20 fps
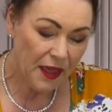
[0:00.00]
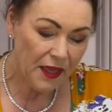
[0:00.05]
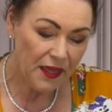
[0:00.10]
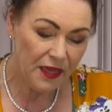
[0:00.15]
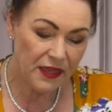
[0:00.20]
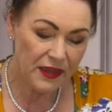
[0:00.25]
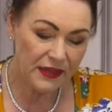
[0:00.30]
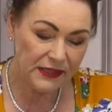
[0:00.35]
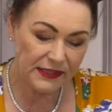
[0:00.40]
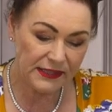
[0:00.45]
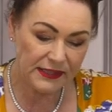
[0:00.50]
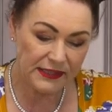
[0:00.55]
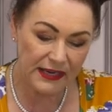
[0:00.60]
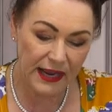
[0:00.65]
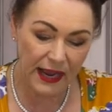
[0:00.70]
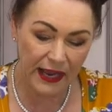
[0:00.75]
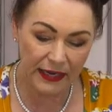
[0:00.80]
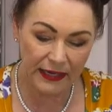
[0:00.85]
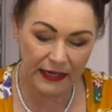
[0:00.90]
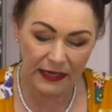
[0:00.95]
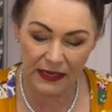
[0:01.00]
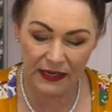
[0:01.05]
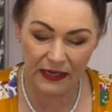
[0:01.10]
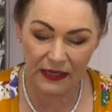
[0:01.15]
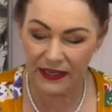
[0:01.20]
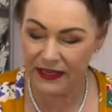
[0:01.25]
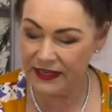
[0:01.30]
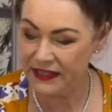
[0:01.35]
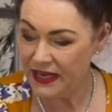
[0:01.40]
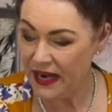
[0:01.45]
this darling little
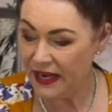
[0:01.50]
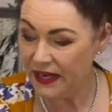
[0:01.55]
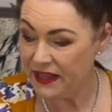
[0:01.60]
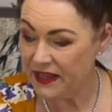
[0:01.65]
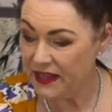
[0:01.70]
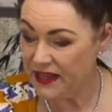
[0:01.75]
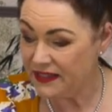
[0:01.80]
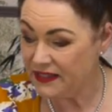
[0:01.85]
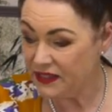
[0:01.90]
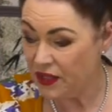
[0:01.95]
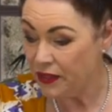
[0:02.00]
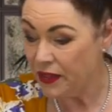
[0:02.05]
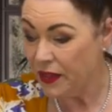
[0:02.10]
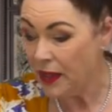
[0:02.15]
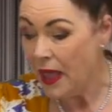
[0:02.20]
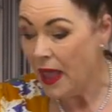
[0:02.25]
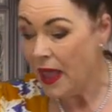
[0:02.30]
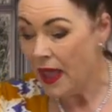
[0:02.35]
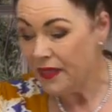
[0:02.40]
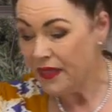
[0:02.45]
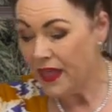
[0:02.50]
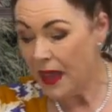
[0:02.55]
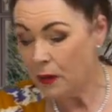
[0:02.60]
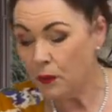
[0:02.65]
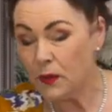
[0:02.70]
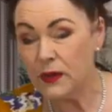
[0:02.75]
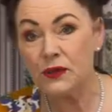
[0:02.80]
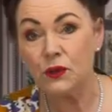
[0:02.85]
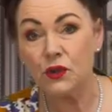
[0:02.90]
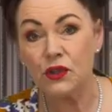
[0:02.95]
container here. So that
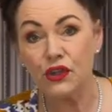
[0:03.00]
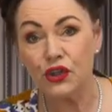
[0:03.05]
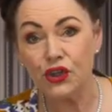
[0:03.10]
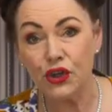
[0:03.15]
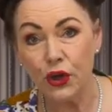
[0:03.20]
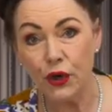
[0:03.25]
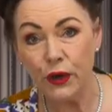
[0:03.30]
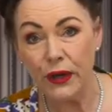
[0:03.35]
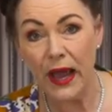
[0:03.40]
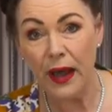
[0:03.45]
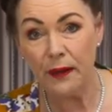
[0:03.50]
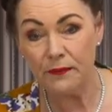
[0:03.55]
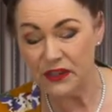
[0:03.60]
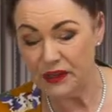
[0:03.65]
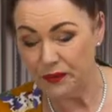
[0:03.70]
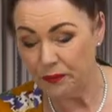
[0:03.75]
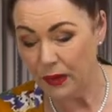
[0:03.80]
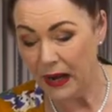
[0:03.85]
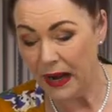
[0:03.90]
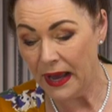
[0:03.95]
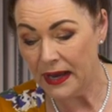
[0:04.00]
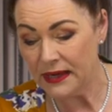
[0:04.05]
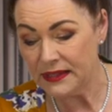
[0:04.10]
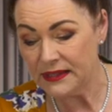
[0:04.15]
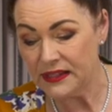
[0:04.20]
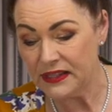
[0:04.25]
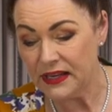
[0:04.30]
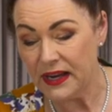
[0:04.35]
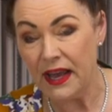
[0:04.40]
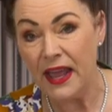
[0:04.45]
was 2 cups of
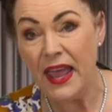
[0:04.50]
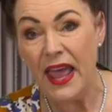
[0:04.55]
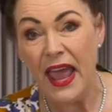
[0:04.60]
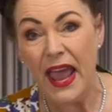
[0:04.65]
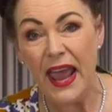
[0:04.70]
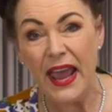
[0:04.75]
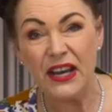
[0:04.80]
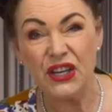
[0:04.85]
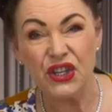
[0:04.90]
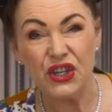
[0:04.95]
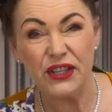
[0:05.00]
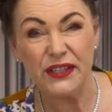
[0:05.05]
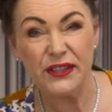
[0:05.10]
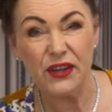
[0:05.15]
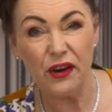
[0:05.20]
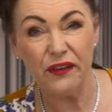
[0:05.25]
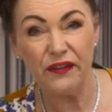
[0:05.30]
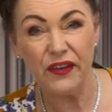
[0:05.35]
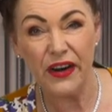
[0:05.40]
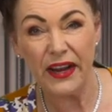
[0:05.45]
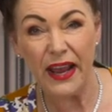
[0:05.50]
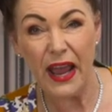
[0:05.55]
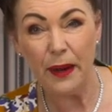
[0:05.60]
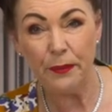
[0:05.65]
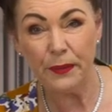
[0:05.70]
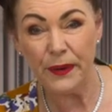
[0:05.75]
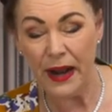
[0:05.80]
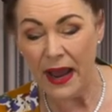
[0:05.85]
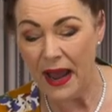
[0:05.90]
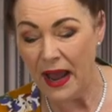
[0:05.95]
plaster and just over 1.5
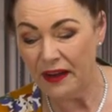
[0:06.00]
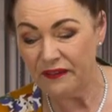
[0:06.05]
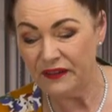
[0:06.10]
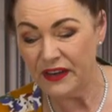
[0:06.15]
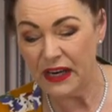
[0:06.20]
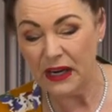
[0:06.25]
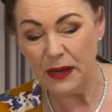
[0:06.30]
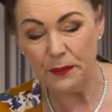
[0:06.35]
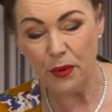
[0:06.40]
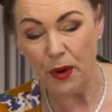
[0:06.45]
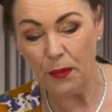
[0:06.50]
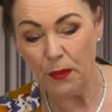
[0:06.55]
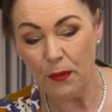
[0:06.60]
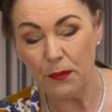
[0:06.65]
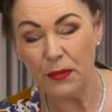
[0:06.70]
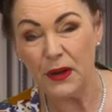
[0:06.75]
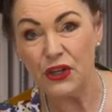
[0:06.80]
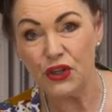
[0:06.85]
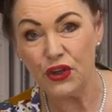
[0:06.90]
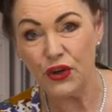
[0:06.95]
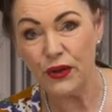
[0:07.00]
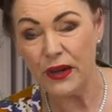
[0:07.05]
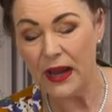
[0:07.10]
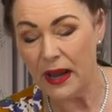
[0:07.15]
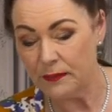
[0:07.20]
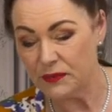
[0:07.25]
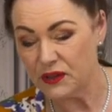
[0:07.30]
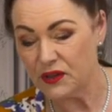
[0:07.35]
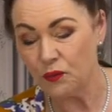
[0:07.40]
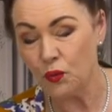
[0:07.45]
cups, nearly probably 2
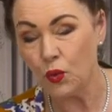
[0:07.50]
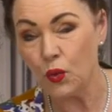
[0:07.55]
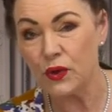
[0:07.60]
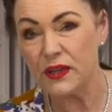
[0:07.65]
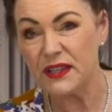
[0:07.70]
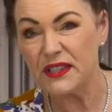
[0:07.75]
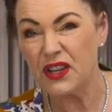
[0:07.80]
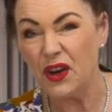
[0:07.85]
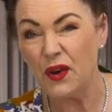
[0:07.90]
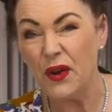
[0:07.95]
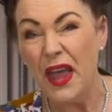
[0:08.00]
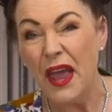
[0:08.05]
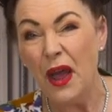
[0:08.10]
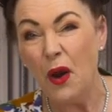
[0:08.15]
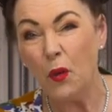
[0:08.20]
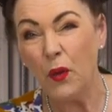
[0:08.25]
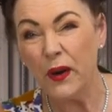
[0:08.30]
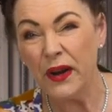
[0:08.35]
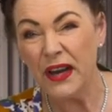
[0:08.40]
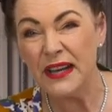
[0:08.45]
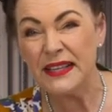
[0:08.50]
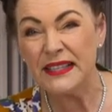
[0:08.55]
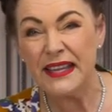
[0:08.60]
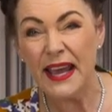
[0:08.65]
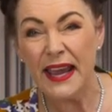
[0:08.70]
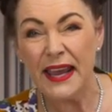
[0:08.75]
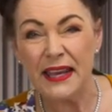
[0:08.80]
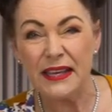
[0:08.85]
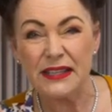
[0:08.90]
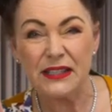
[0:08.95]
cups of water. So when I
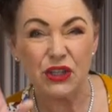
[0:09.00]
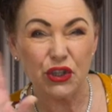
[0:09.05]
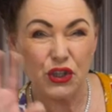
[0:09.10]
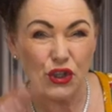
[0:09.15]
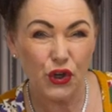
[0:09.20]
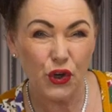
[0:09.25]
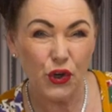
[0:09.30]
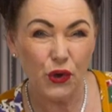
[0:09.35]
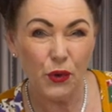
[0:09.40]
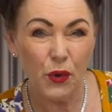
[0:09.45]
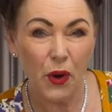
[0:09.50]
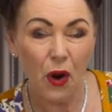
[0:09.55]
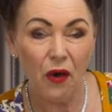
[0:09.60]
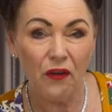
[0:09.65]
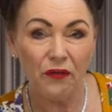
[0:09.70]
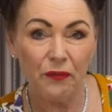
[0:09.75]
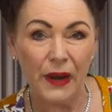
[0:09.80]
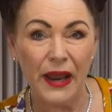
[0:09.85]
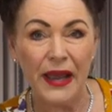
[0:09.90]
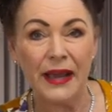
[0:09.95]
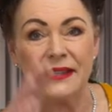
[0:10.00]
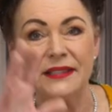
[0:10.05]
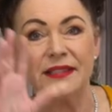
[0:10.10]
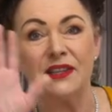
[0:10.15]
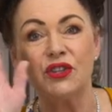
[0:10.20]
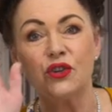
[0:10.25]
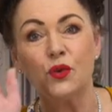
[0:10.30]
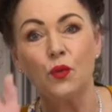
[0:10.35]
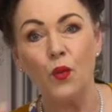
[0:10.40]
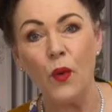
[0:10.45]
say it's 2 of
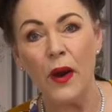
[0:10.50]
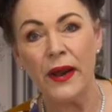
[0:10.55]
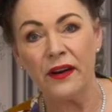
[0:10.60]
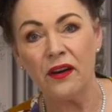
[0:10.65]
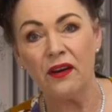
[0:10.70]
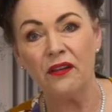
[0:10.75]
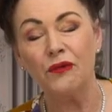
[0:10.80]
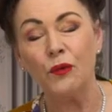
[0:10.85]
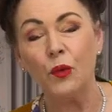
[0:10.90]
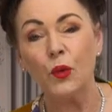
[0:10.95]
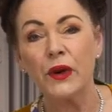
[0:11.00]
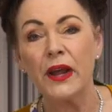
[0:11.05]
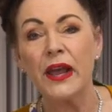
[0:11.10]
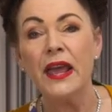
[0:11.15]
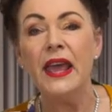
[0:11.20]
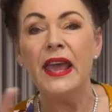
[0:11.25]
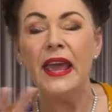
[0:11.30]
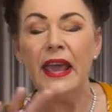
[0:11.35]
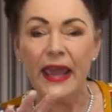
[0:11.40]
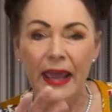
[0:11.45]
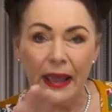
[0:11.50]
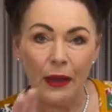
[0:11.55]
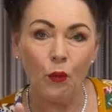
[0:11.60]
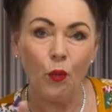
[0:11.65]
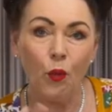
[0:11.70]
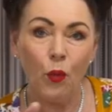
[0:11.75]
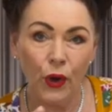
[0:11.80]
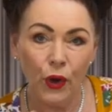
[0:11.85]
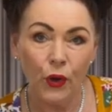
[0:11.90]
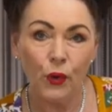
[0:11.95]
plaster to 1 of water, it
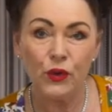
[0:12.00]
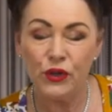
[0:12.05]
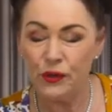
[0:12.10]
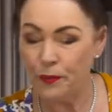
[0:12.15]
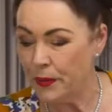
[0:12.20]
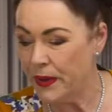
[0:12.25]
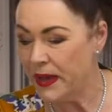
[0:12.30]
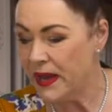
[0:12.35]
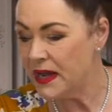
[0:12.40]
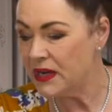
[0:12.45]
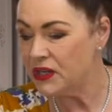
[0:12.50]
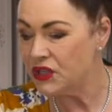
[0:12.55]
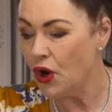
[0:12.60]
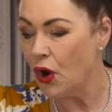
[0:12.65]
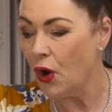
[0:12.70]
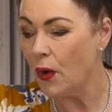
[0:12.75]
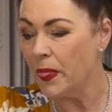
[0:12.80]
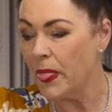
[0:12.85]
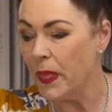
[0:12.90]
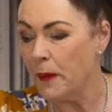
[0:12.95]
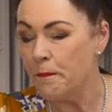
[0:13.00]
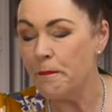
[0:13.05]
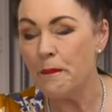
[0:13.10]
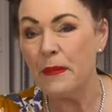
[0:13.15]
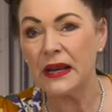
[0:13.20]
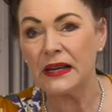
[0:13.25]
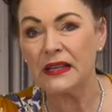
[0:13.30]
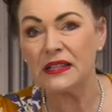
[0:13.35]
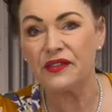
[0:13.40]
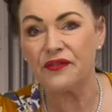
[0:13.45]
will depend on the
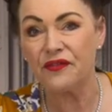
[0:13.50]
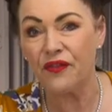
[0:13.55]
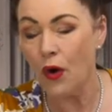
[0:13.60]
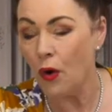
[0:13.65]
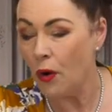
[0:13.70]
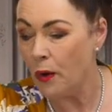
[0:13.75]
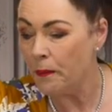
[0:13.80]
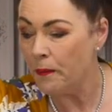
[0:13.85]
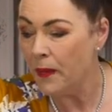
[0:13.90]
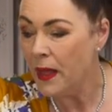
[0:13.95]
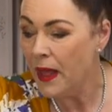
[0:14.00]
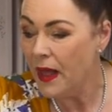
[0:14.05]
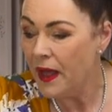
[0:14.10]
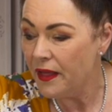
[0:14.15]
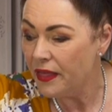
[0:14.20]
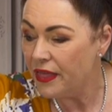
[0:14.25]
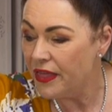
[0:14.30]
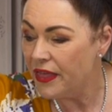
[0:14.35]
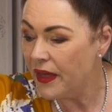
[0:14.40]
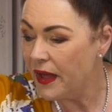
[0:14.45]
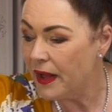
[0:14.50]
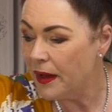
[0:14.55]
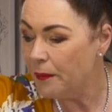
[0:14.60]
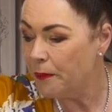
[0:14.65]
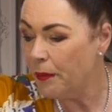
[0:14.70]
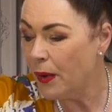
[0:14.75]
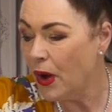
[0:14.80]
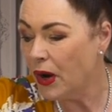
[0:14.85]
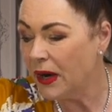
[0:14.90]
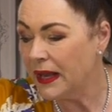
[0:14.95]
mix from the
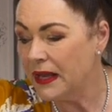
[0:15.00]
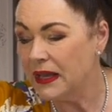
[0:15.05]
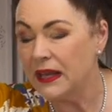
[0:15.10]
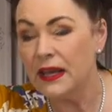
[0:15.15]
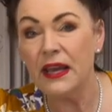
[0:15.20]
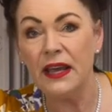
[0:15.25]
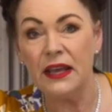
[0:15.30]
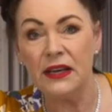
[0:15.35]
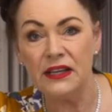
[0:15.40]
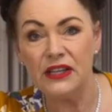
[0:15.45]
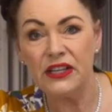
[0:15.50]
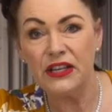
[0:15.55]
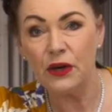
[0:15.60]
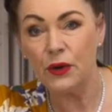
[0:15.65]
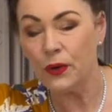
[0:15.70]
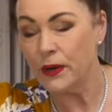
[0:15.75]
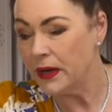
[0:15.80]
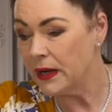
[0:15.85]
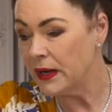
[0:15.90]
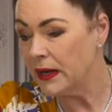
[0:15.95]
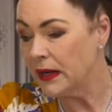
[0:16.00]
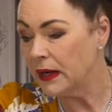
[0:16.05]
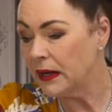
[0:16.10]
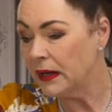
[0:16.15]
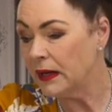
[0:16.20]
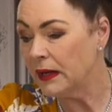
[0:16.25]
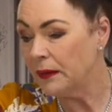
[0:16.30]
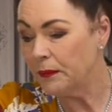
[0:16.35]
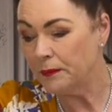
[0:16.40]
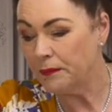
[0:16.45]
poly
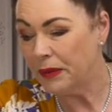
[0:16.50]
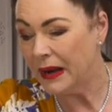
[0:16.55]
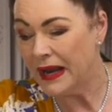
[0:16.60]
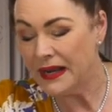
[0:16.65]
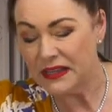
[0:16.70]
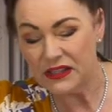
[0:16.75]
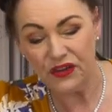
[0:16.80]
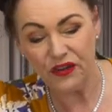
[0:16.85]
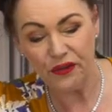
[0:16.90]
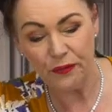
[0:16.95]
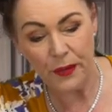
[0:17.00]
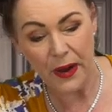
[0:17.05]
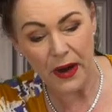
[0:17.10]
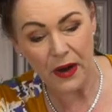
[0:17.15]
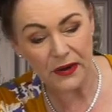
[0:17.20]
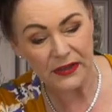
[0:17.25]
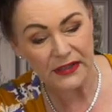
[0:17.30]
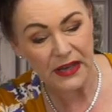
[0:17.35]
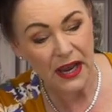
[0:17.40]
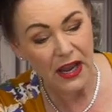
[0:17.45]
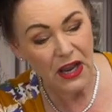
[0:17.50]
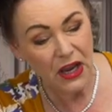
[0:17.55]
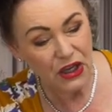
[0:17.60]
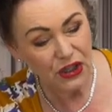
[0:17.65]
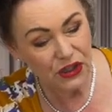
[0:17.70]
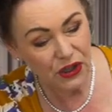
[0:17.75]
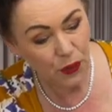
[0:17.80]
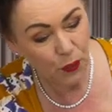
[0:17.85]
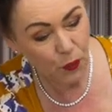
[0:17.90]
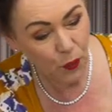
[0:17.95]
interior plaster of Paris.
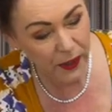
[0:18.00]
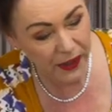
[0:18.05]
So